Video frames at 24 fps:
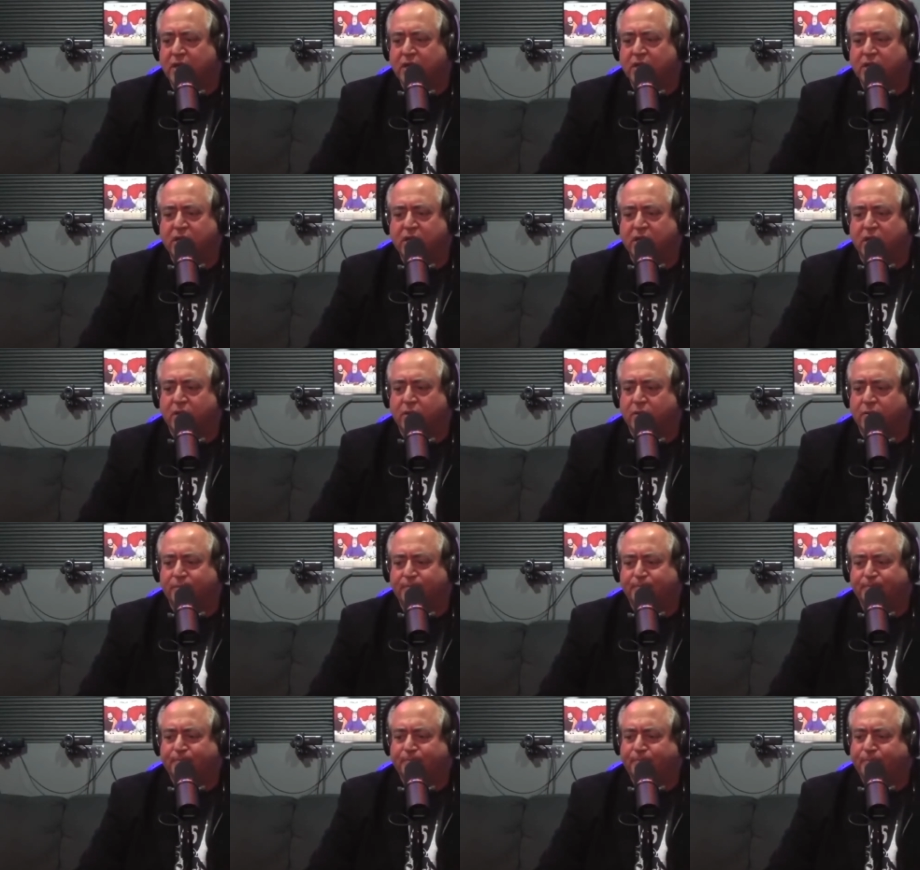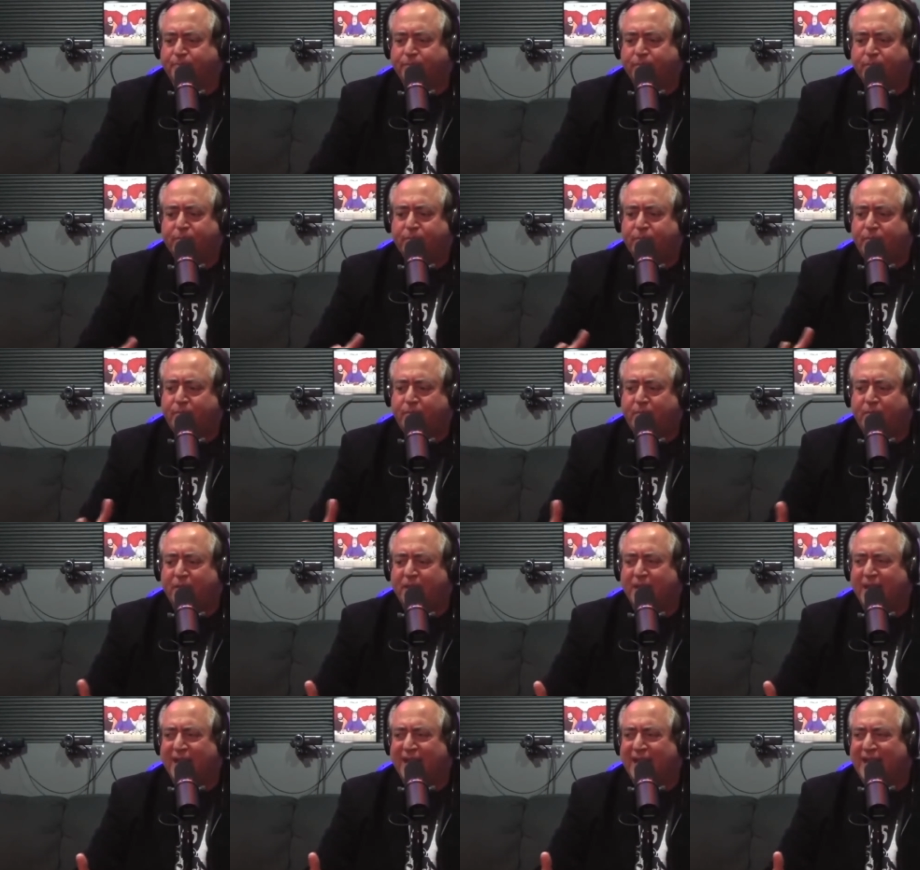So
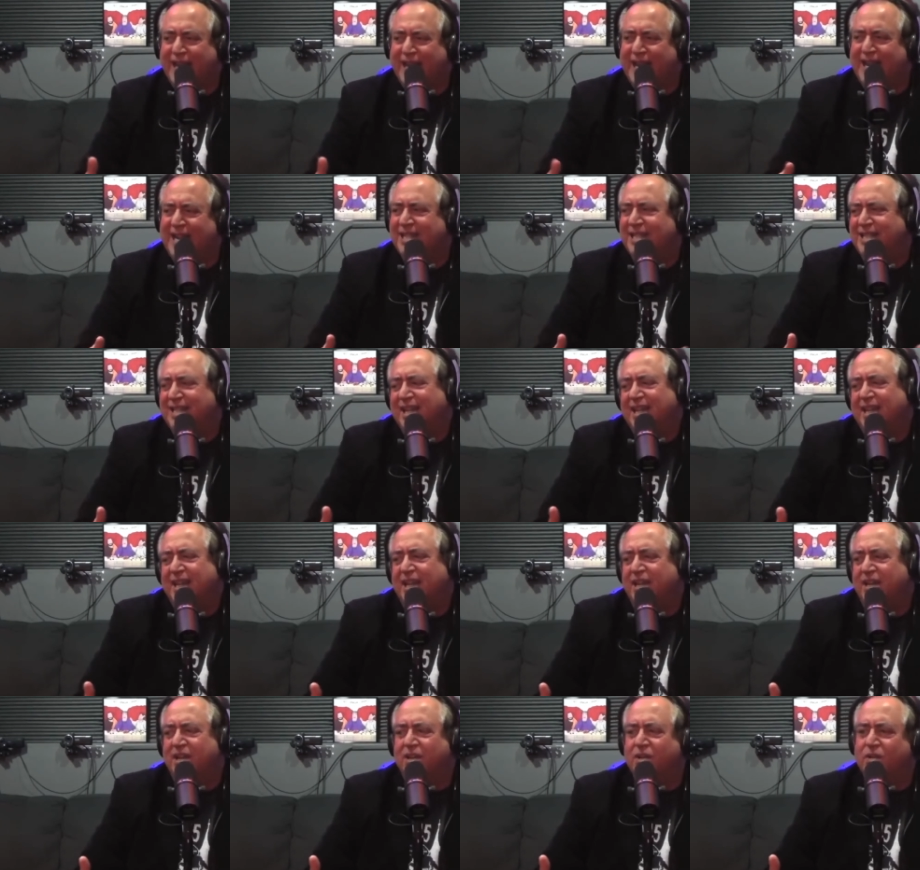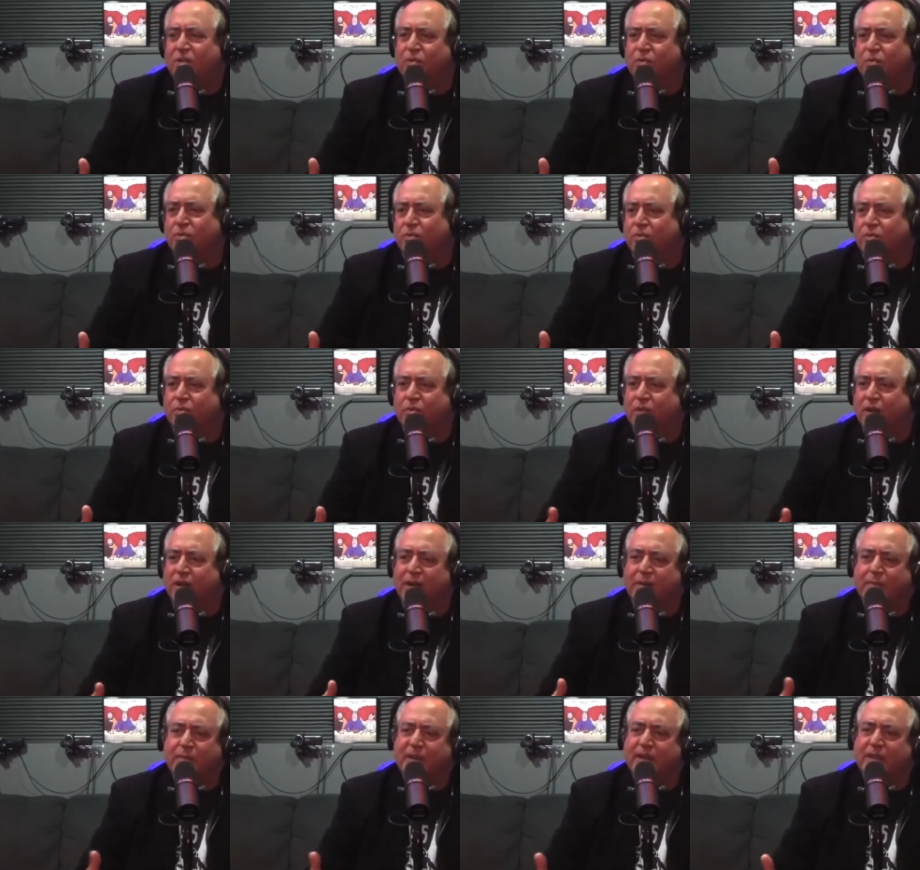he said he knew when
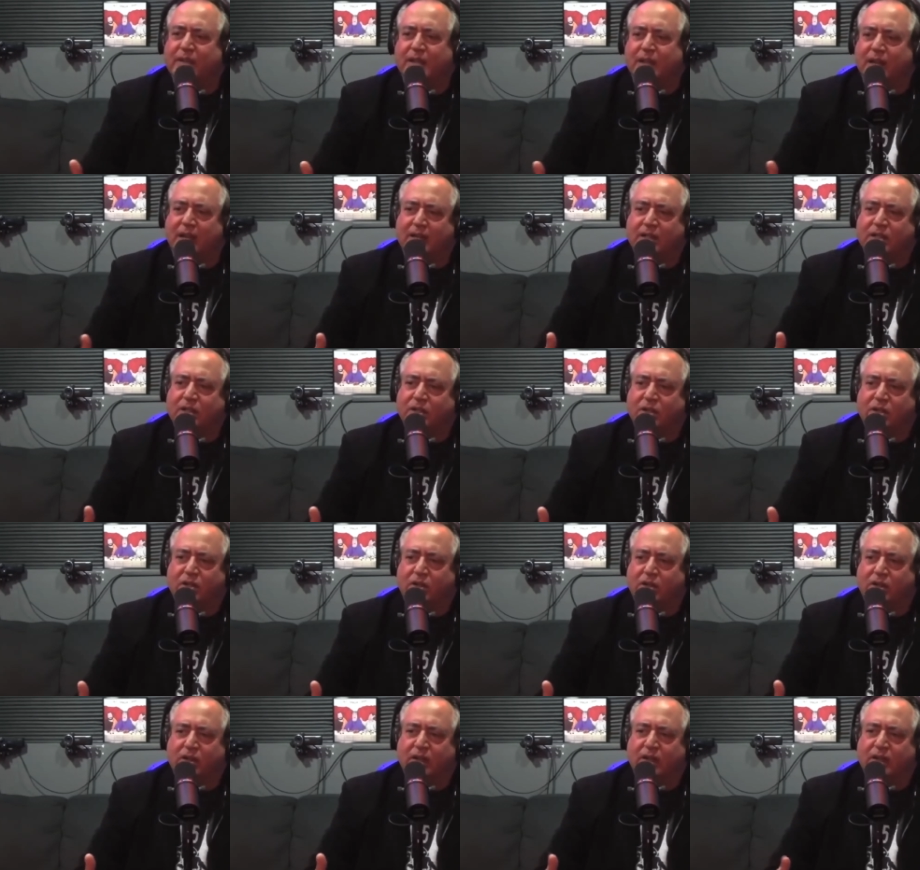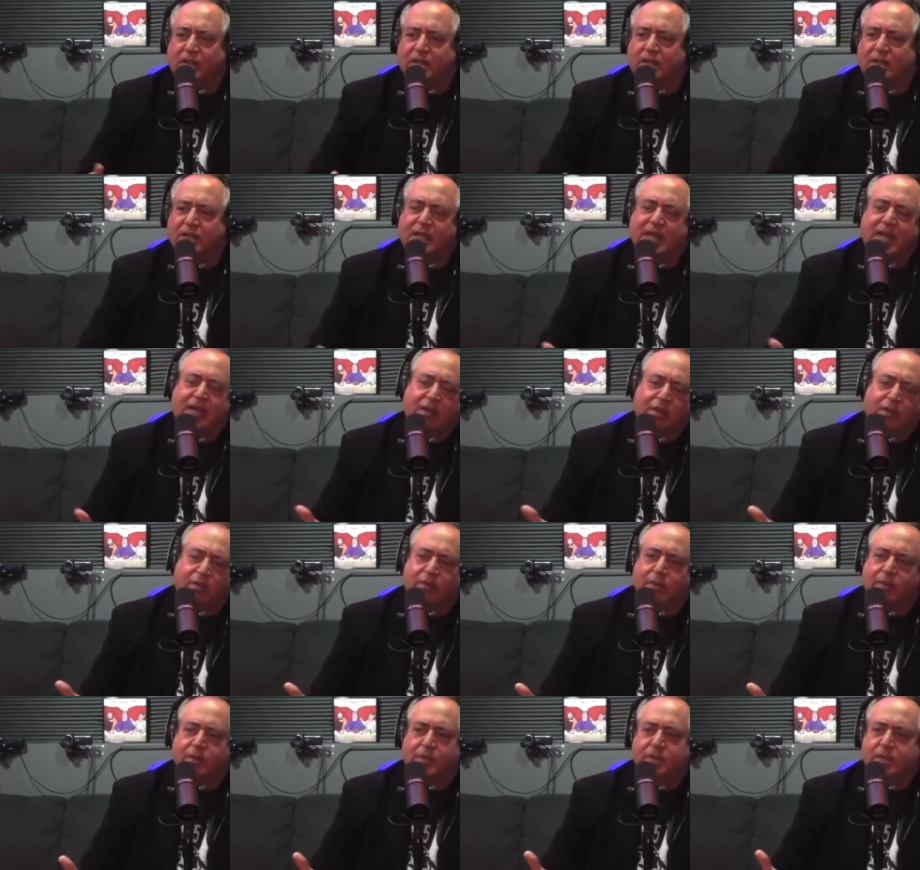he met Don Shirley. He says, I knew
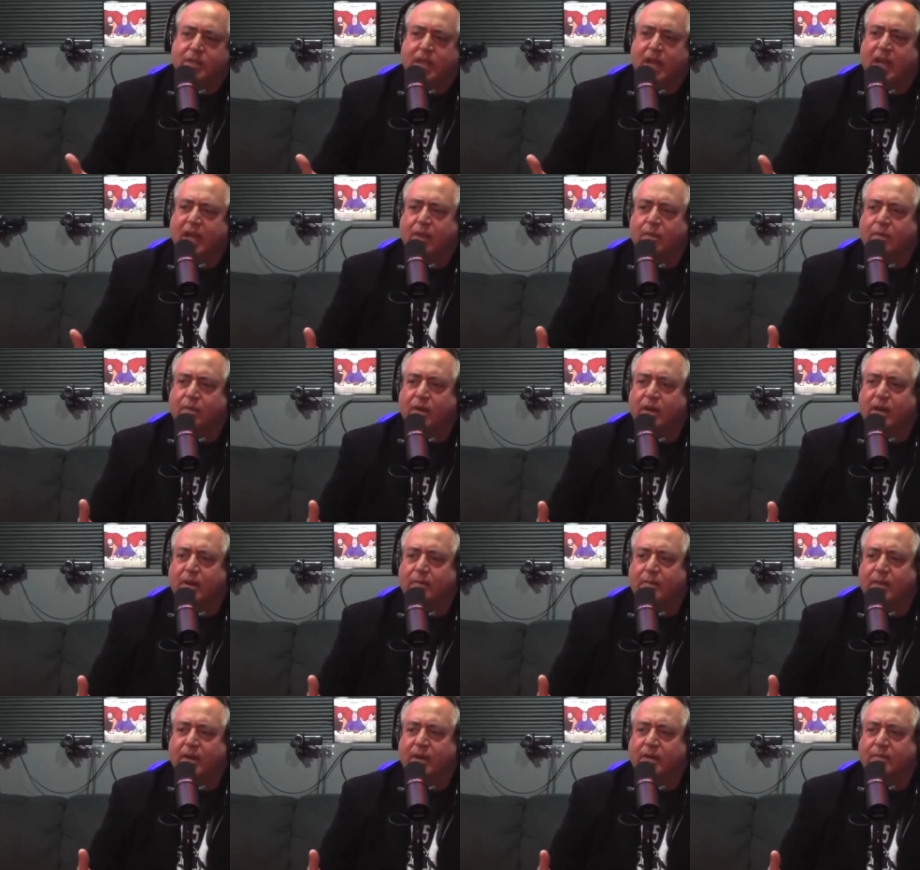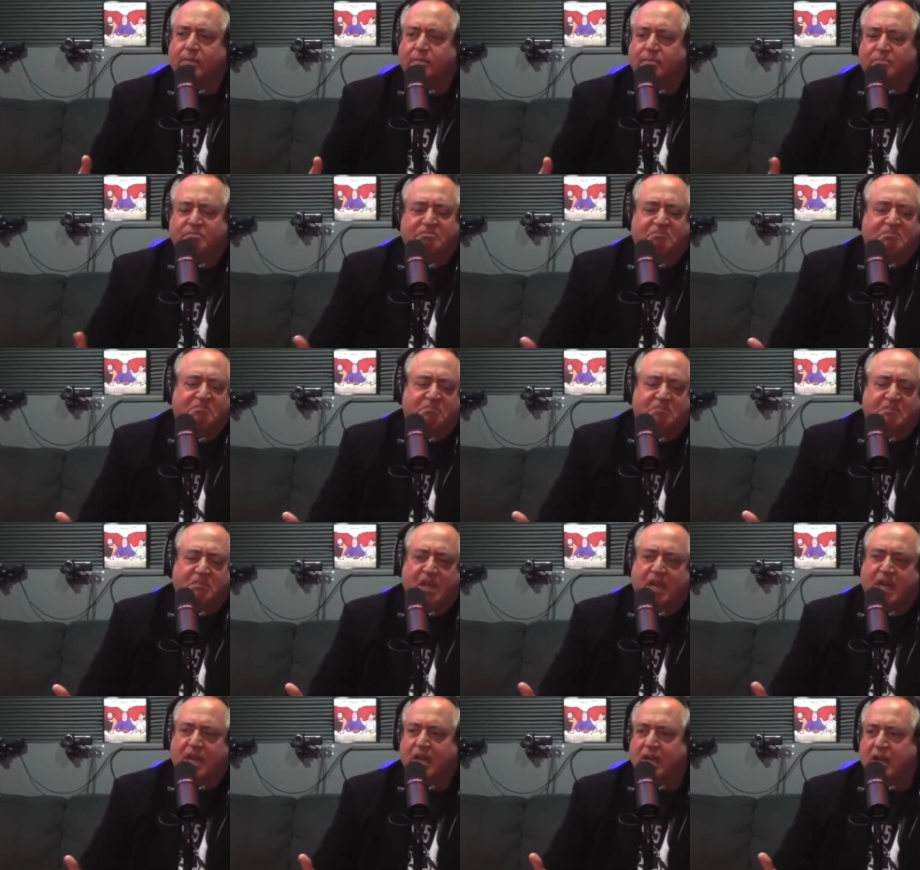he was gay when I met him.
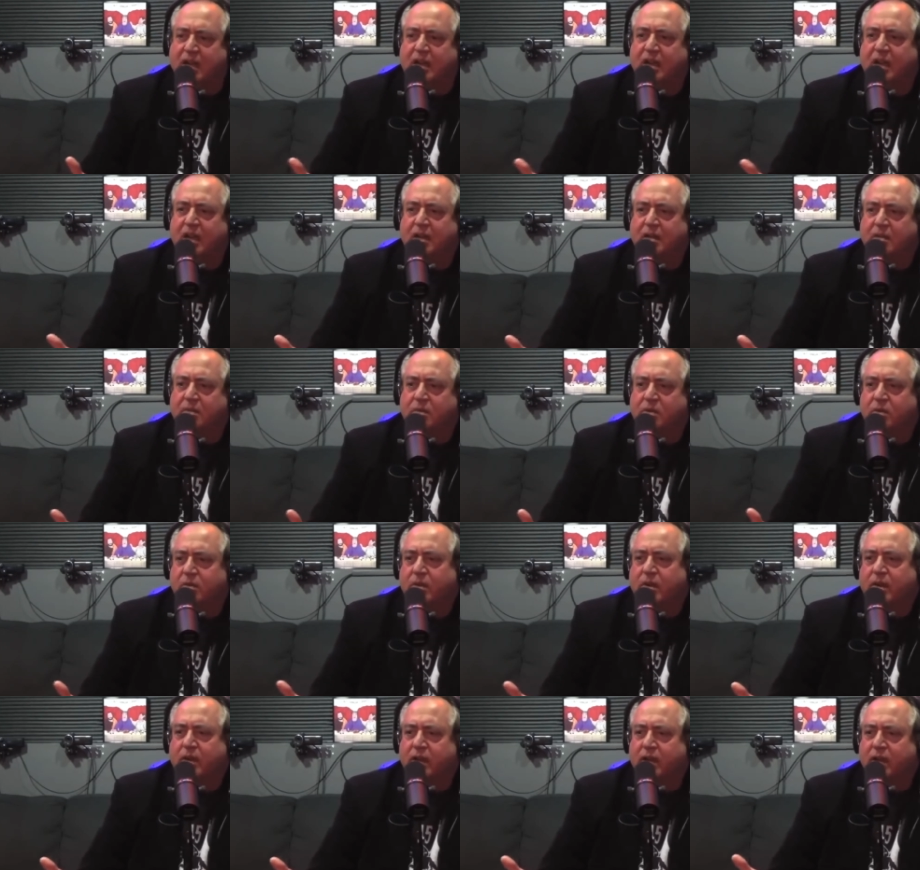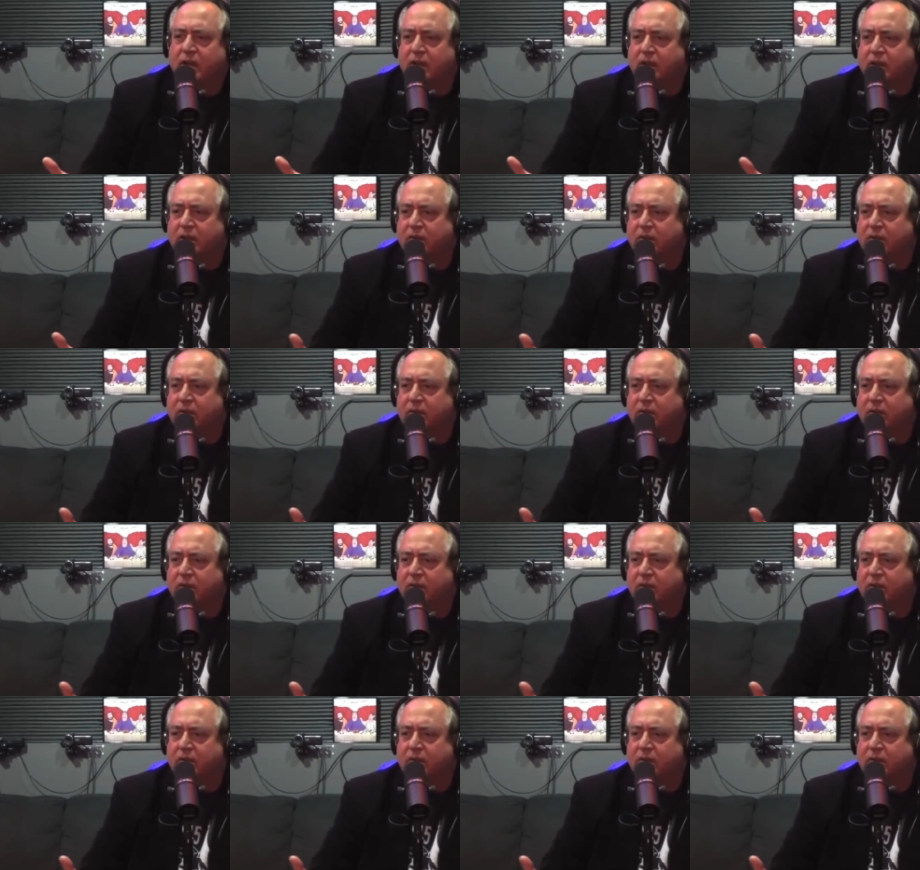I didn't care. What do I care?